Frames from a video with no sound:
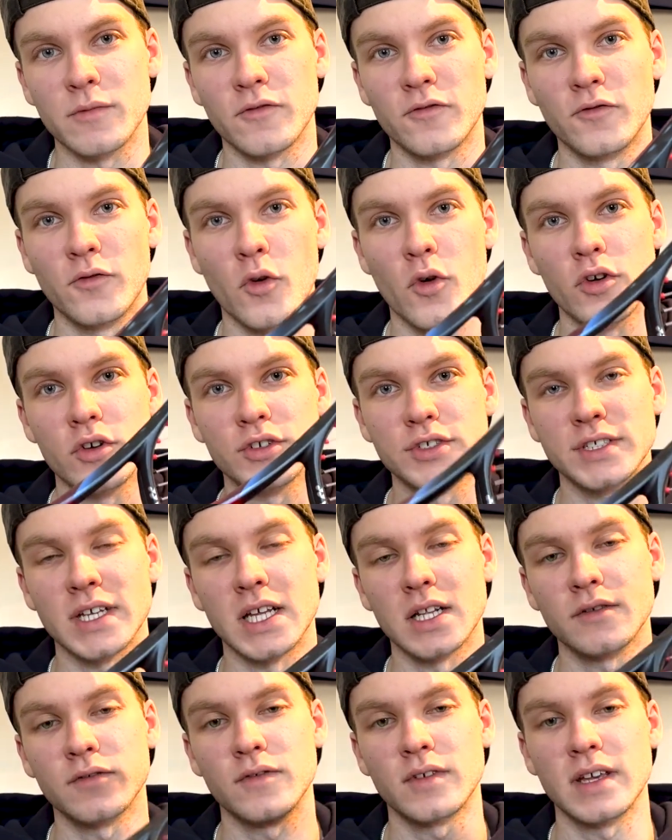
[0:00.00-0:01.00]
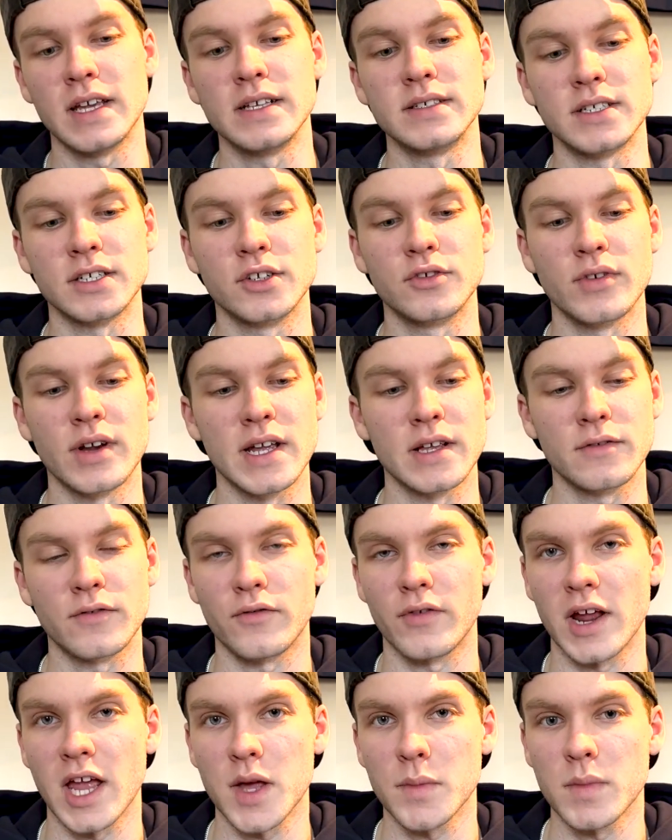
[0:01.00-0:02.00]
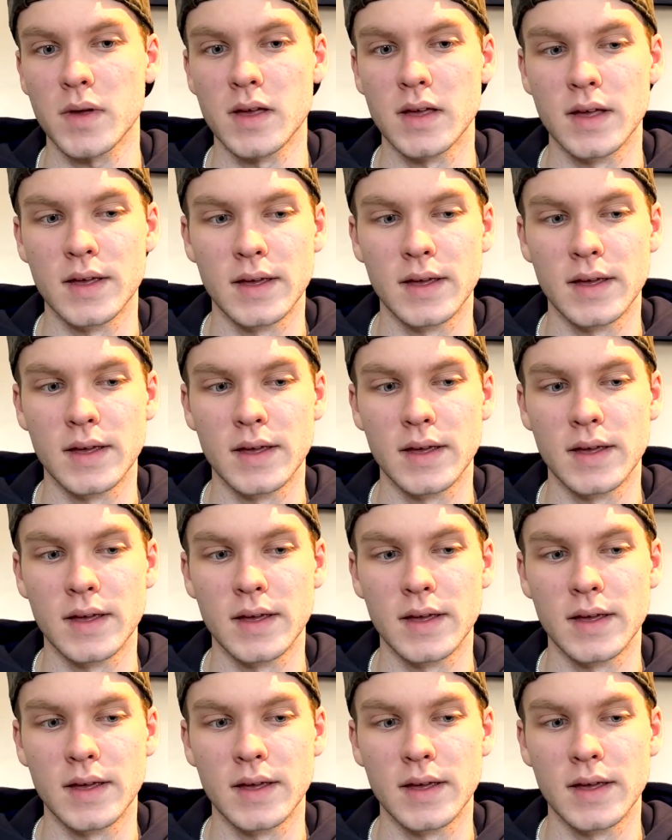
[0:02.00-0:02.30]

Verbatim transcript: for yourself. It's a great frame.